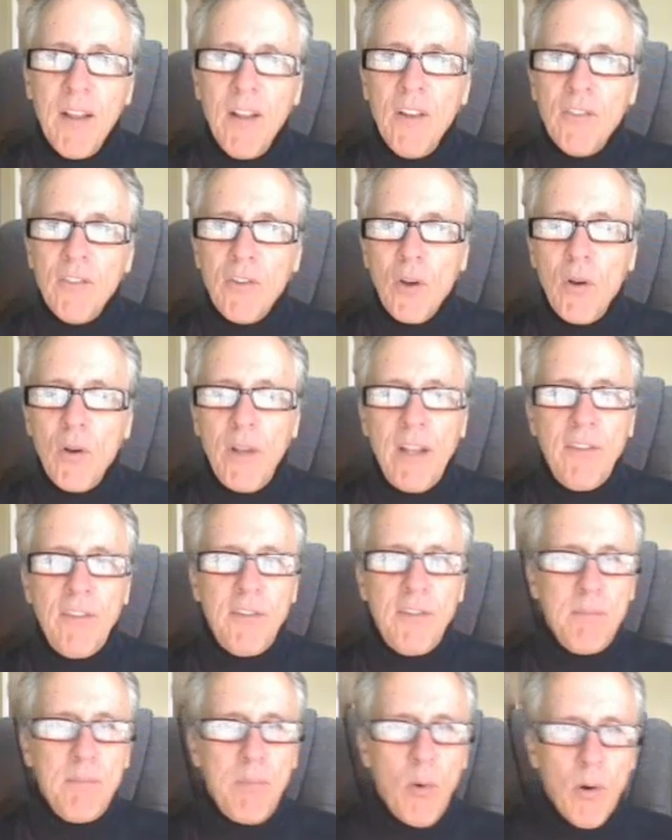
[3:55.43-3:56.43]
So
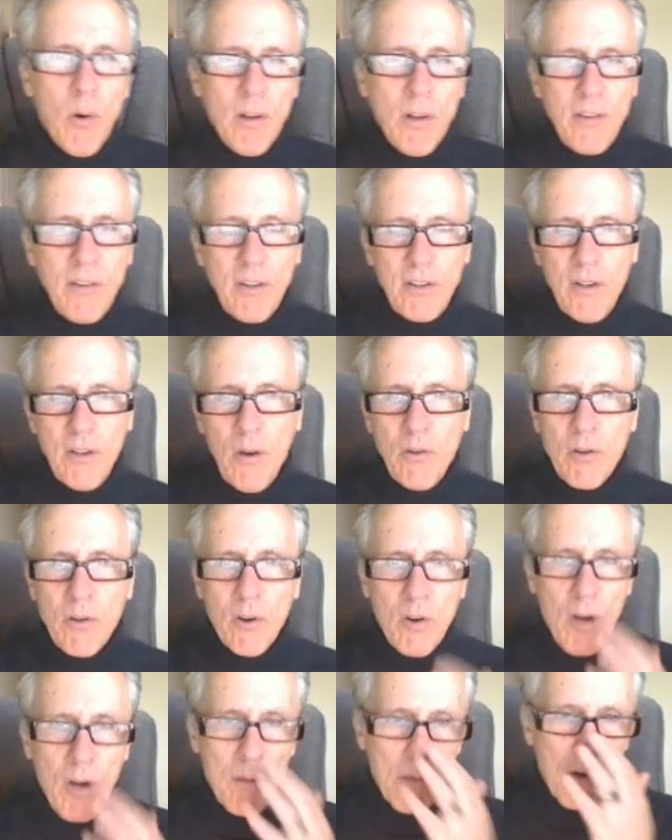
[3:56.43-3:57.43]
it's important to know your
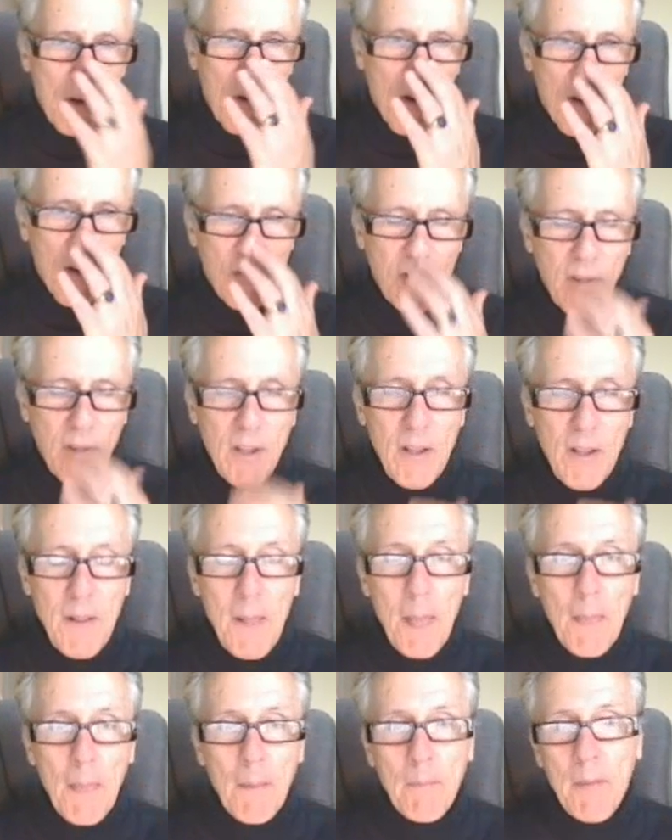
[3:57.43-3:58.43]
karma cards.
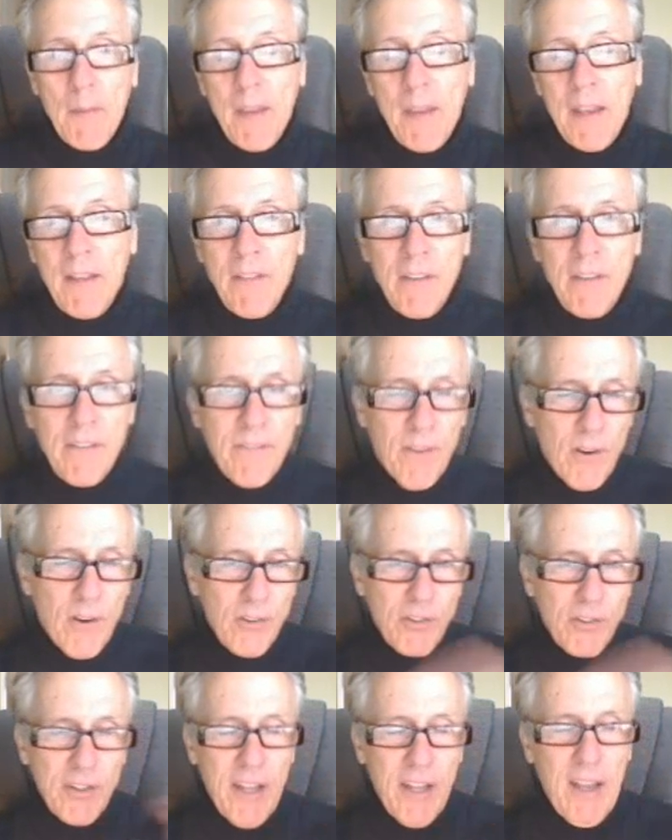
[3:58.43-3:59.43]
In the
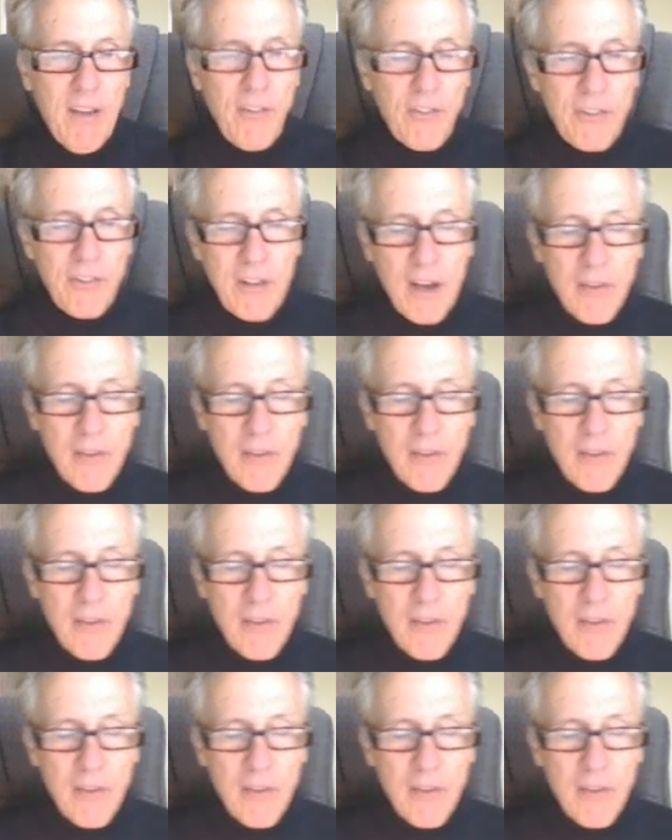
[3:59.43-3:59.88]
first case, the